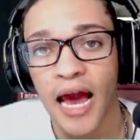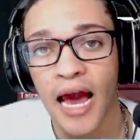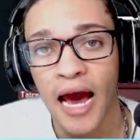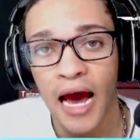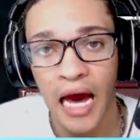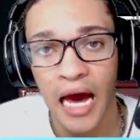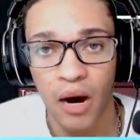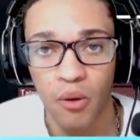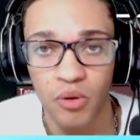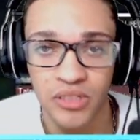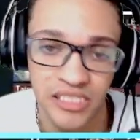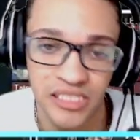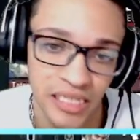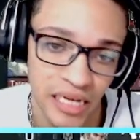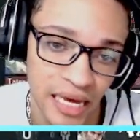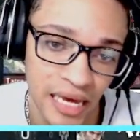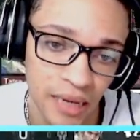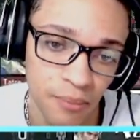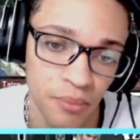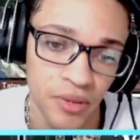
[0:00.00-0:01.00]
how it's
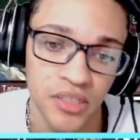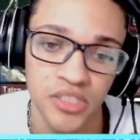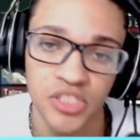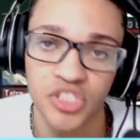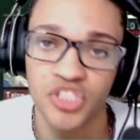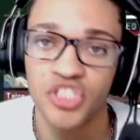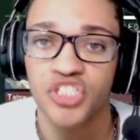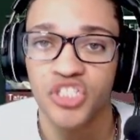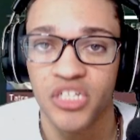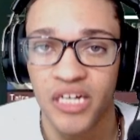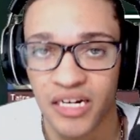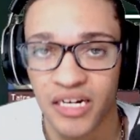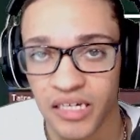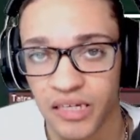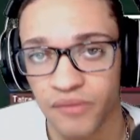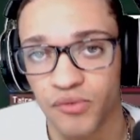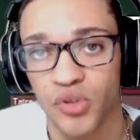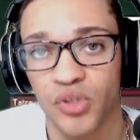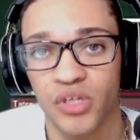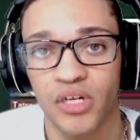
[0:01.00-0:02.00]
like. But this is just to kind of give
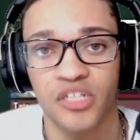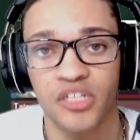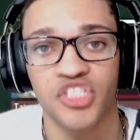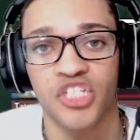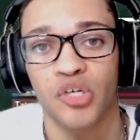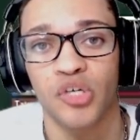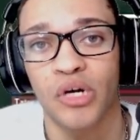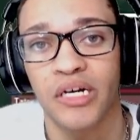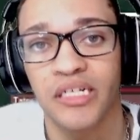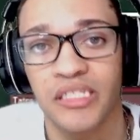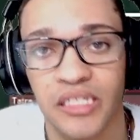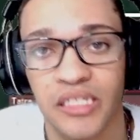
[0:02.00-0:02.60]
you a general idea